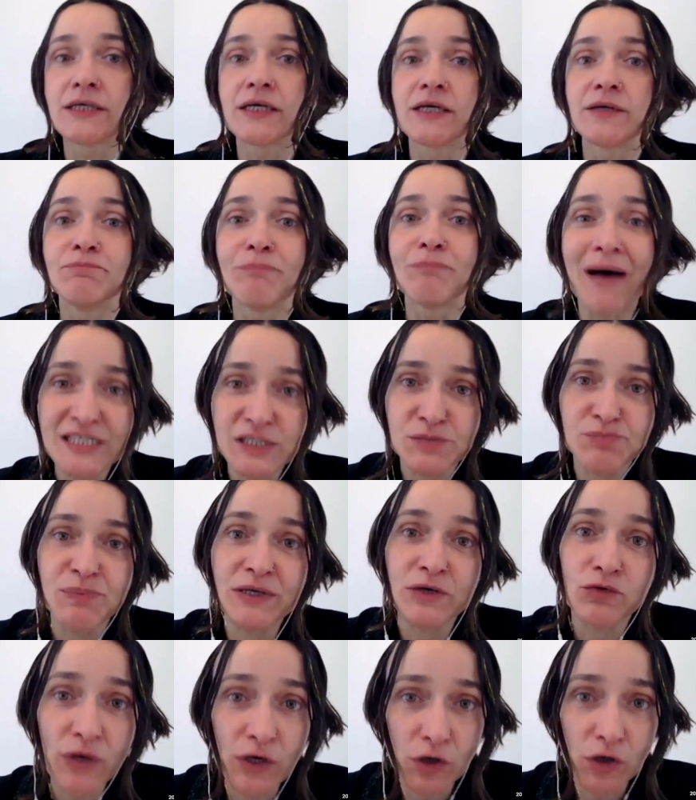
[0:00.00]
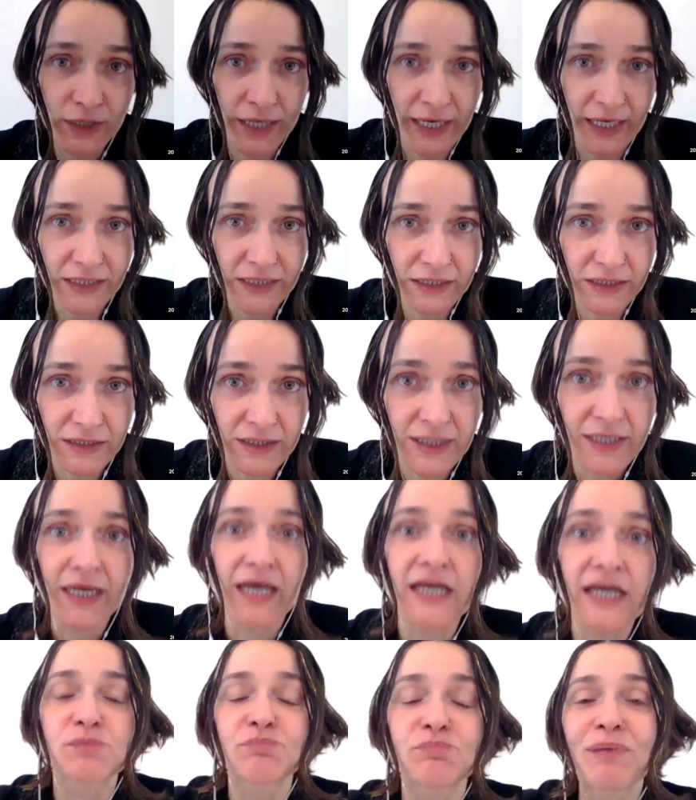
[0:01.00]
must be relocated
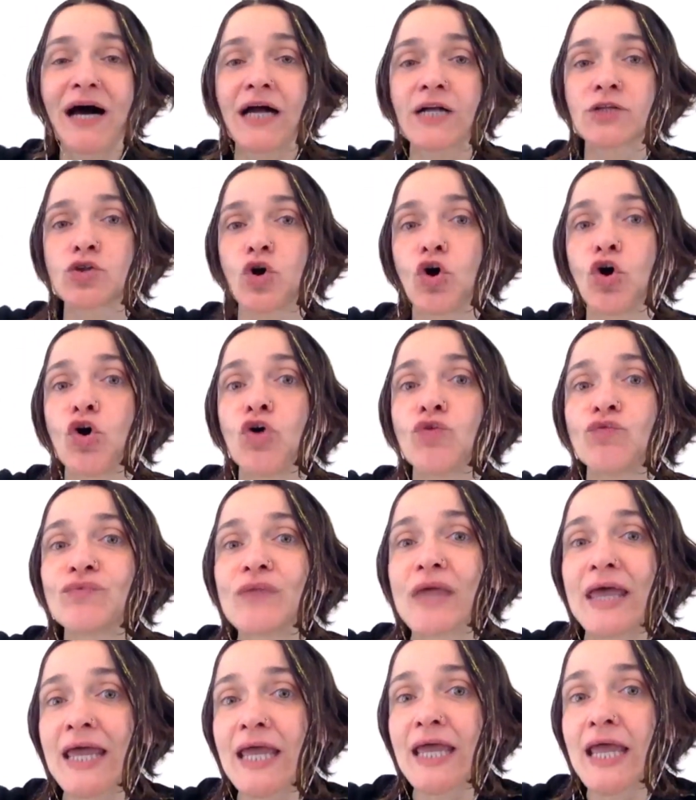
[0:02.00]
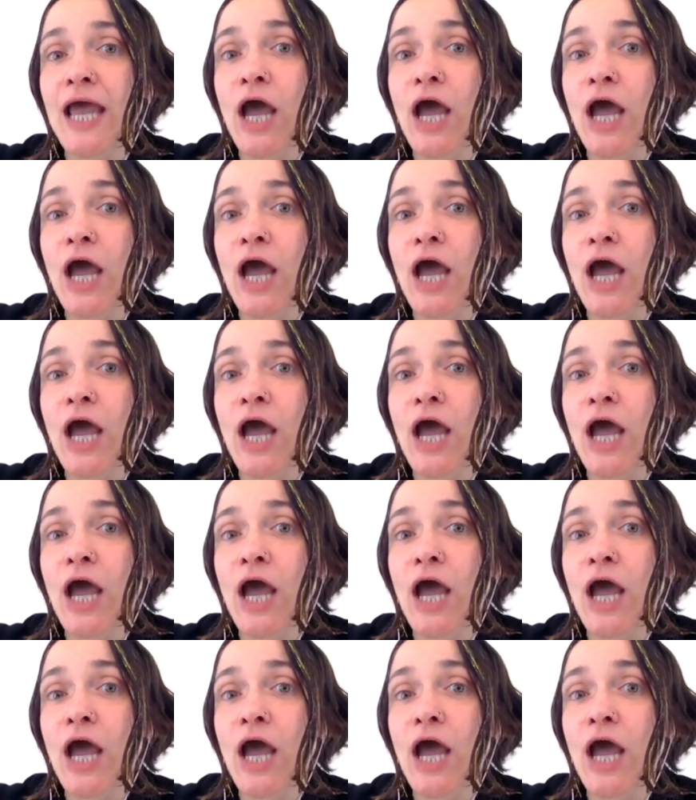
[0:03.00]
as part of the